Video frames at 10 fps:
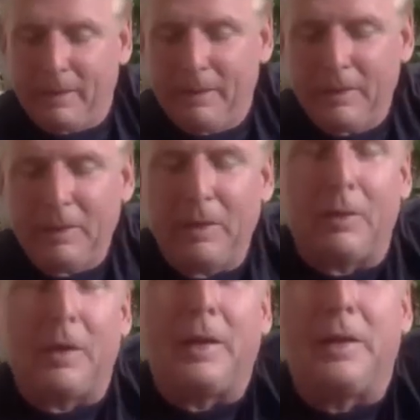All
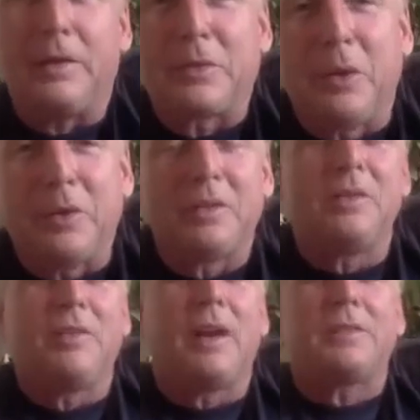right, let's go into
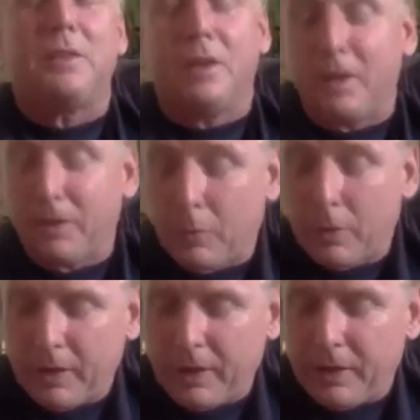Savasana. You want
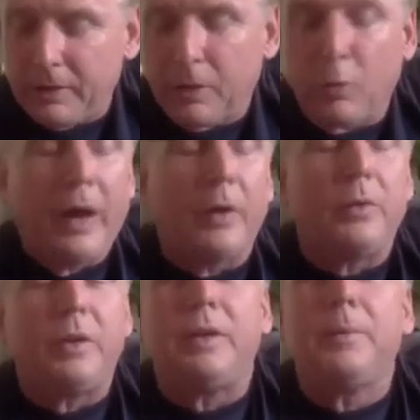to hit
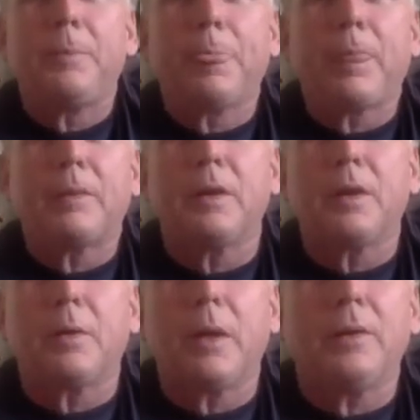grounded, the song
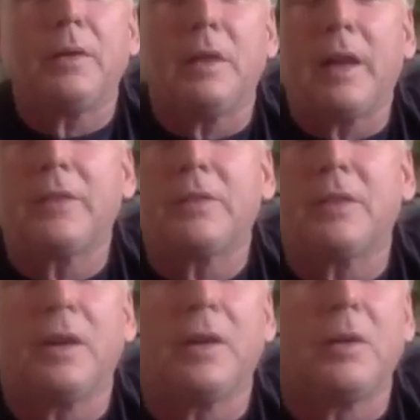Grounded, the last
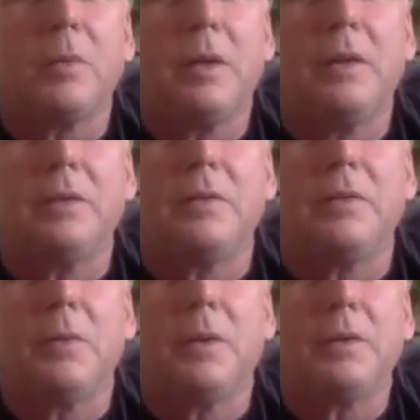song on your playlist if you
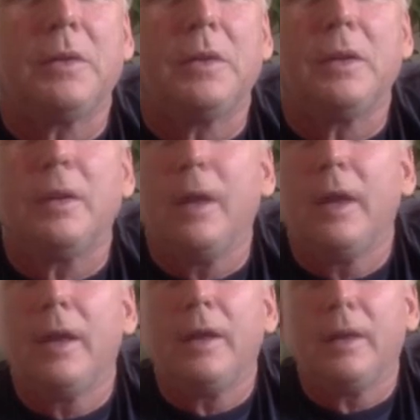want to
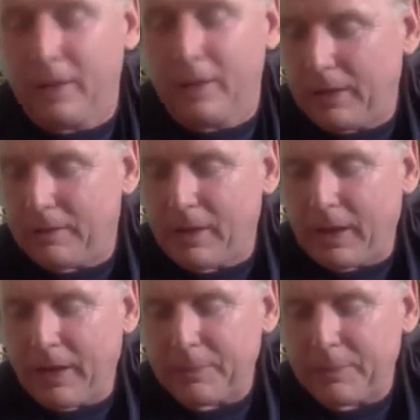engage that.